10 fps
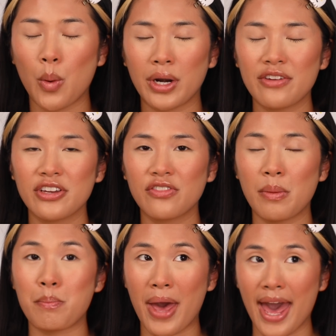when I think of
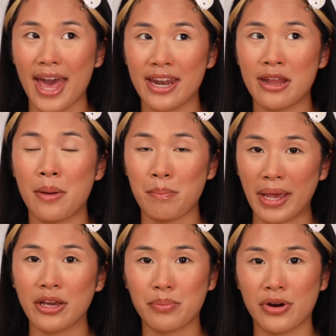the pen
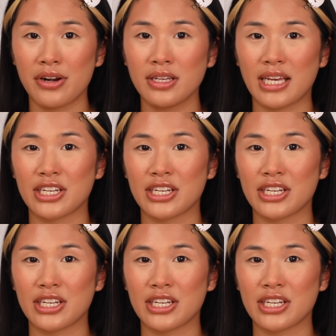makeup products,